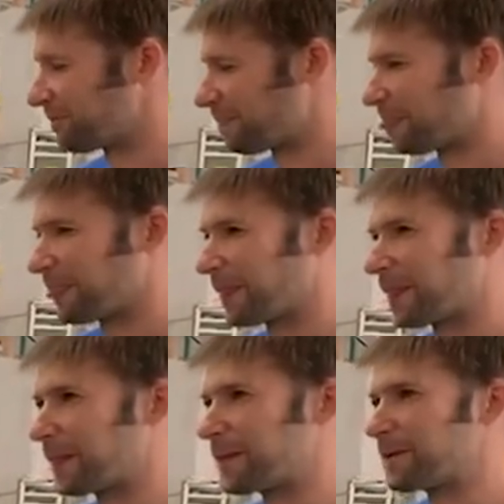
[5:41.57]

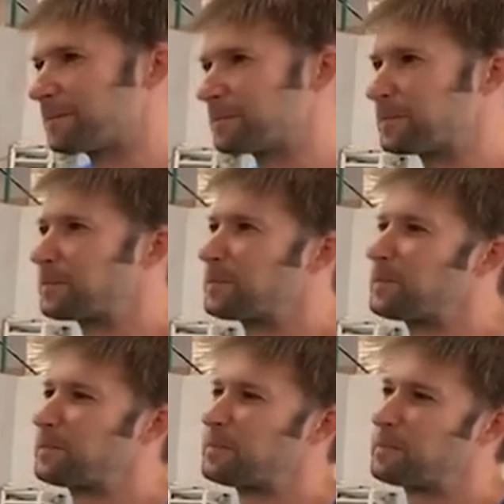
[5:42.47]

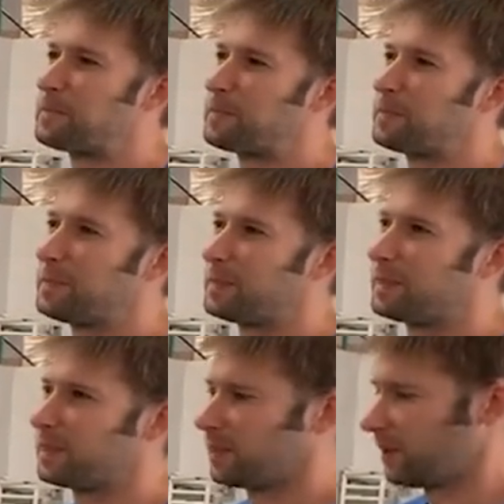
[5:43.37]

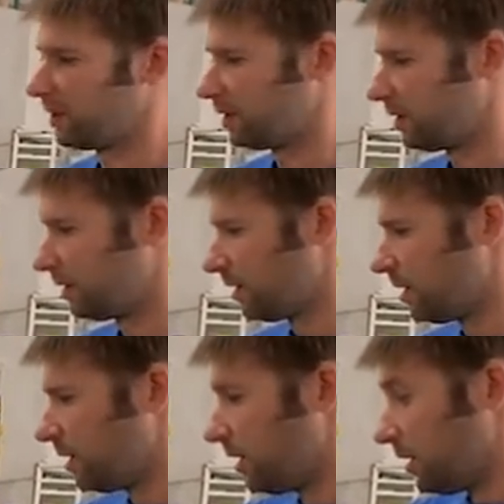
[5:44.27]

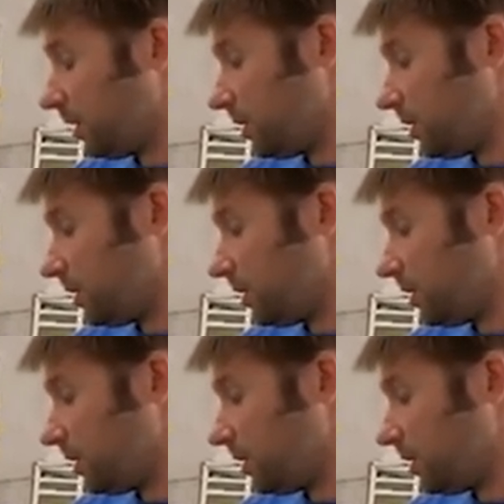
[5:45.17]
[no speech]